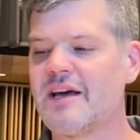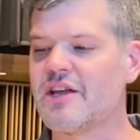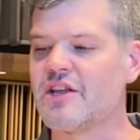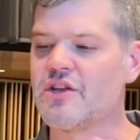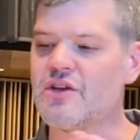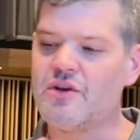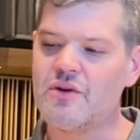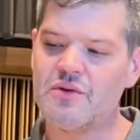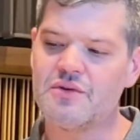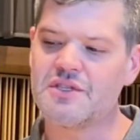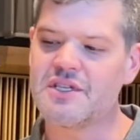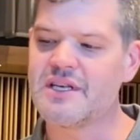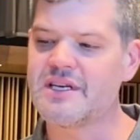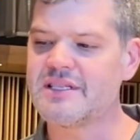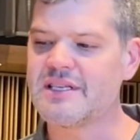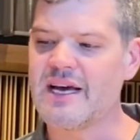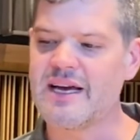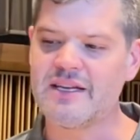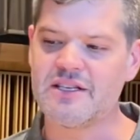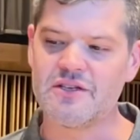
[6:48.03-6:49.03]
use this
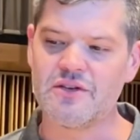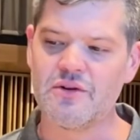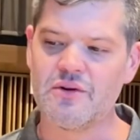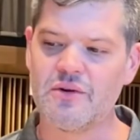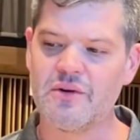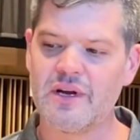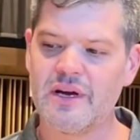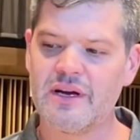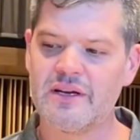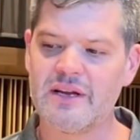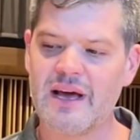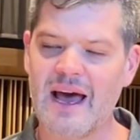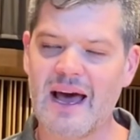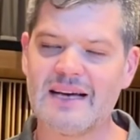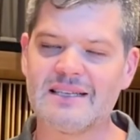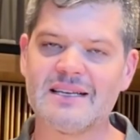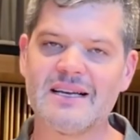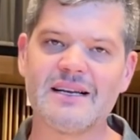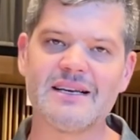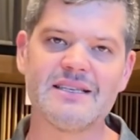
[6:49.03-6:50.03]
etude as
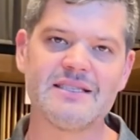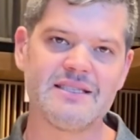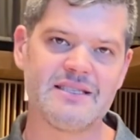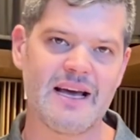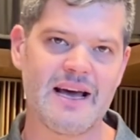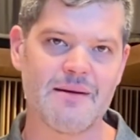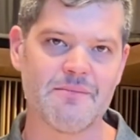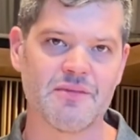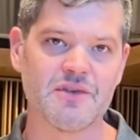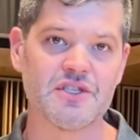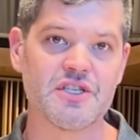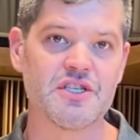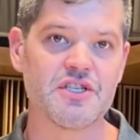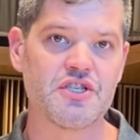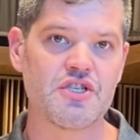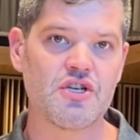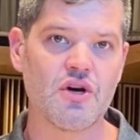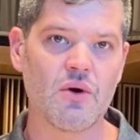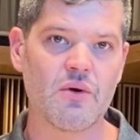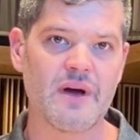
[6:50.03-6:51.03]
an example to
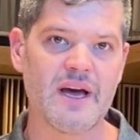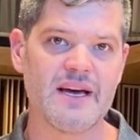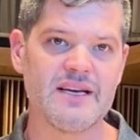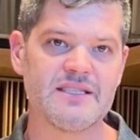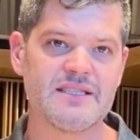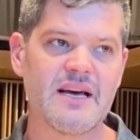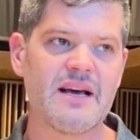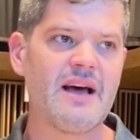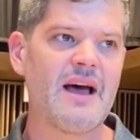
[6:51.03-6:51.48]
showcase